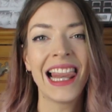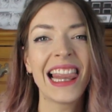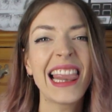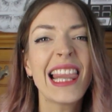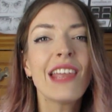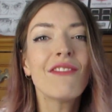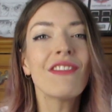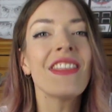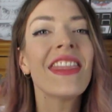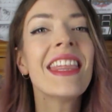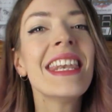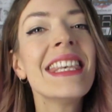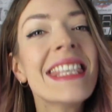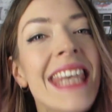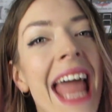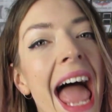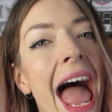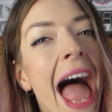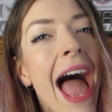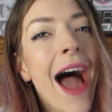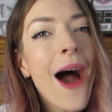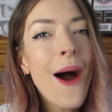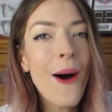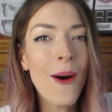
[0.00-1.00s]
Live in the
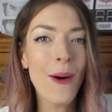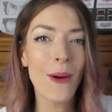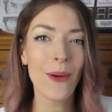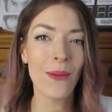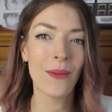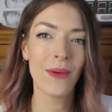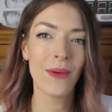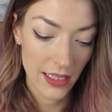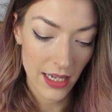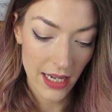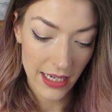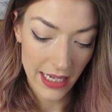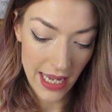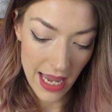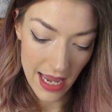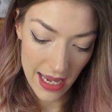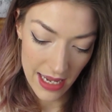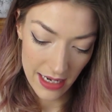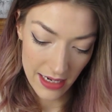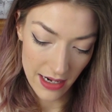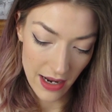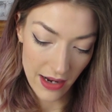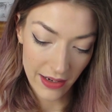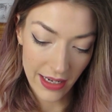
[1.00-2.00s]
now.
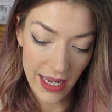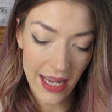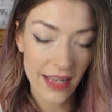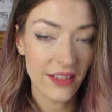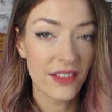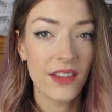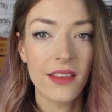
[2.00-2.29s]
Again, okay,